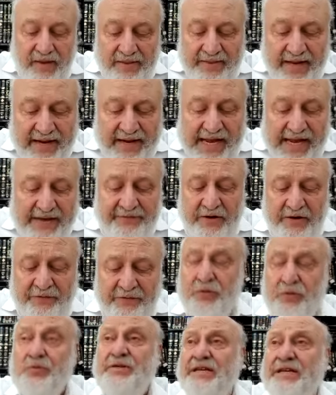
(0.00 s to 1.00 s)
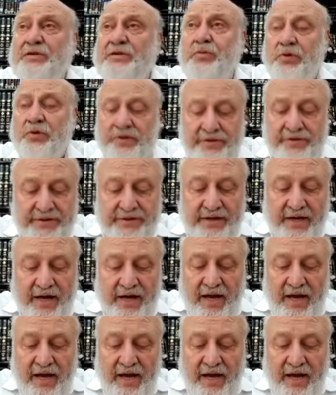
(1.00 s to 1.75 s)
that even if you use these words,